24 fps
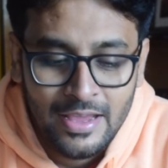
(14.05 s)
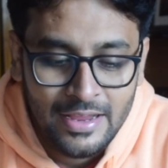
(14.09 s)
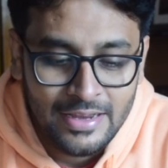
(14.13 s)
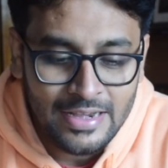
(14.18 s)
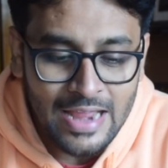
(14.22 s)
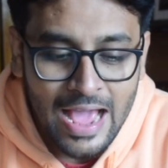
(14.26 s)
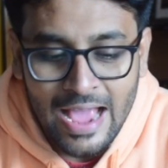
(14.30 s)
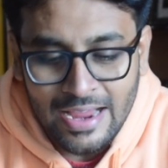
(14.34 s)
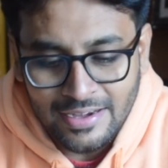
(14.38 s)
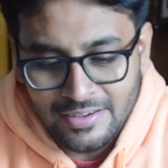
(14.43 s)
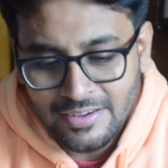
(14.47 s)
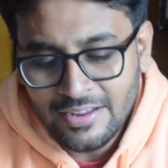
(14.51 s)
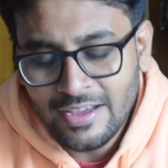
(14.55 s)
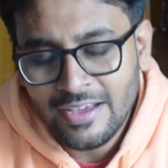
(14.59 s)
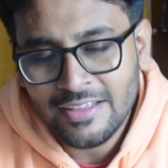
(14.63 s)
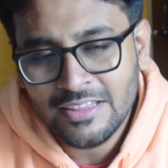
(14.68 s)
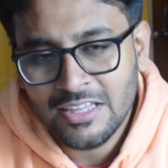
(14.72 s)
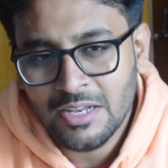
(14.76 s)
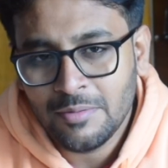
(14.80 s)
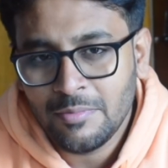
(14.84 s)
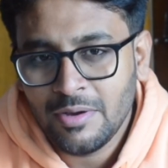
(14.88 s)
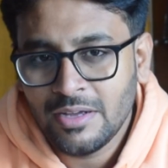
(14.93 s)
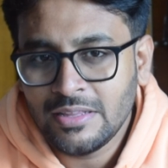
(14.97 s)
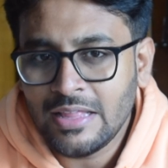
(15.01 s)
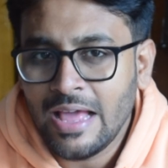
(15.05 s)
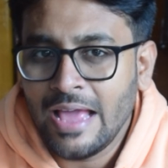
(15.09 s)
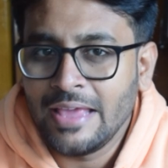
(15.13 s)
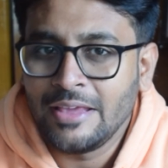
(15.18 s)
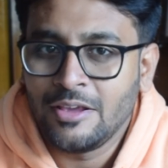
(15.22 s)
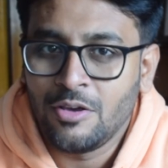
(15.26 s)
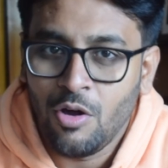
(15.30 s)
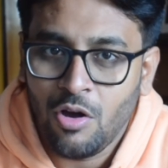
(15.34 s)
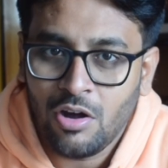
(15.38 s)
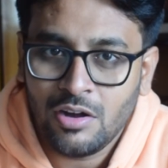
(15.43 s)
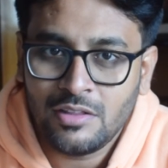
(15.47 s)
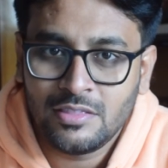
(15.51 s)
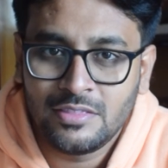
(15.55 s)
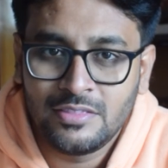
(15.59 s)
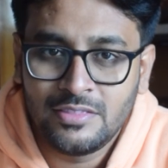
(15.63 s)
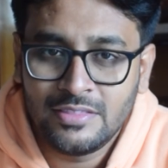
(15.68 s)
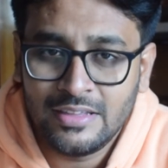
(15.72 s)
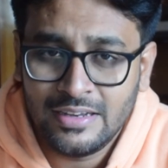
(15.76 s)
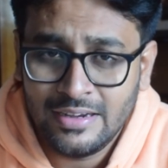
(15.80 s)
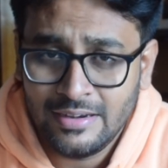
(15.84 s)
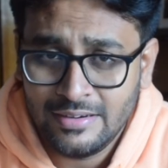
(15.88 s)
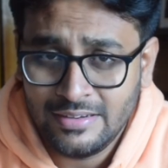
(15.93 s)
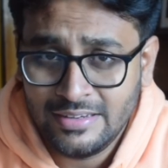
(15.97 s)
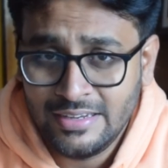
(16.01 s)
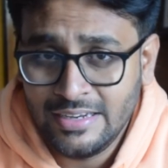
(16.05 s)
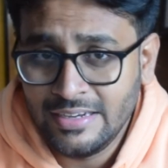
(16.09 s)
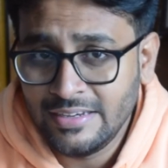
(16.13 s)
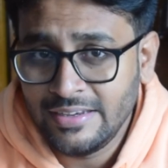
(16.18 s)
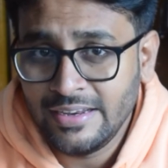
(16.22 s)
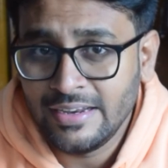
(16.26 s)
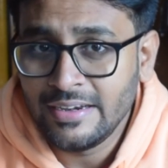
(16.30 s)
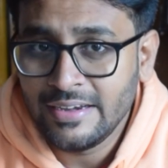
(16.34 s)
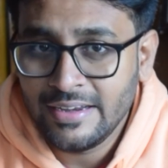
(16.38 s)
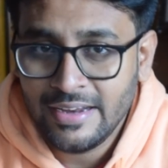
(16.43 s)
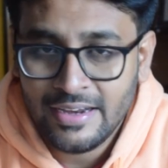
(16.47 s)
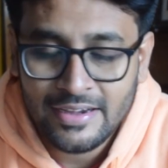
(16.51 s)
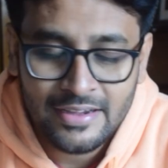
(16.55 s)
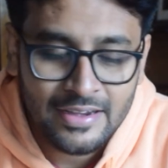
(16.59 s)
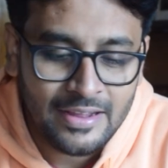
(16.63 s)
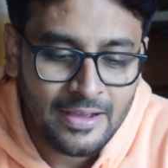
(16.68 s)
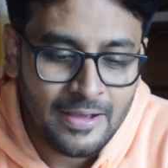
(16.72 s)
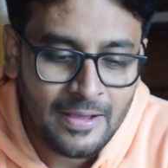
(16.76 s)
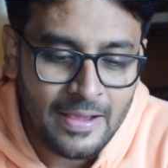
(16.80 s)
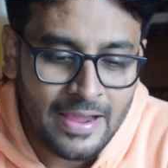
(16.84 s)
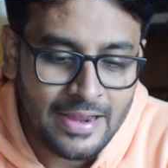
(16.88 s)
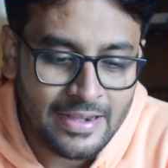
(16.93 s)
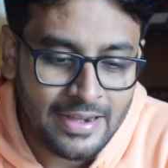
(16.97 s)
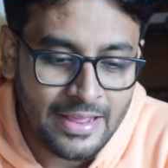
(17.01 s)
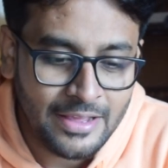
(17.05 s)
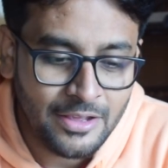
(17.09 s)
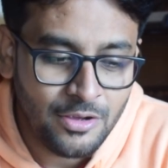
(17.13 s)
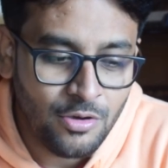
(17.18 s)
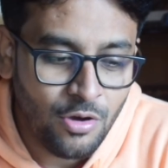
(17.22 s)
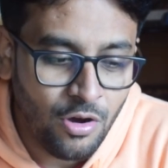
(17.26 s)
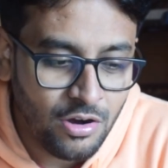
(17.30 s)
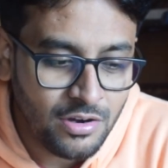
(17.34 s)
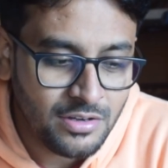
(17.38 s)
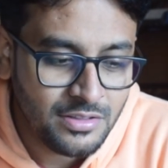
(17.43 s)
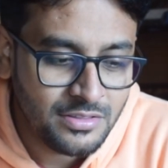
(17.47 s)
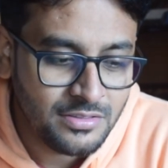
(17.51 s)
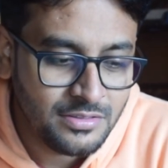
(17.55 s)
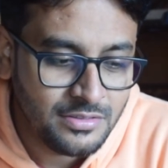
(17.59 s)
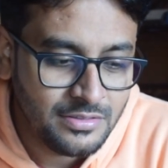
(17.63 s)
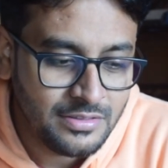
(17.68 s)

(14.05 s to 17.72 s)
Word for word: In IIT Hyderabad, I got the detailed data and I got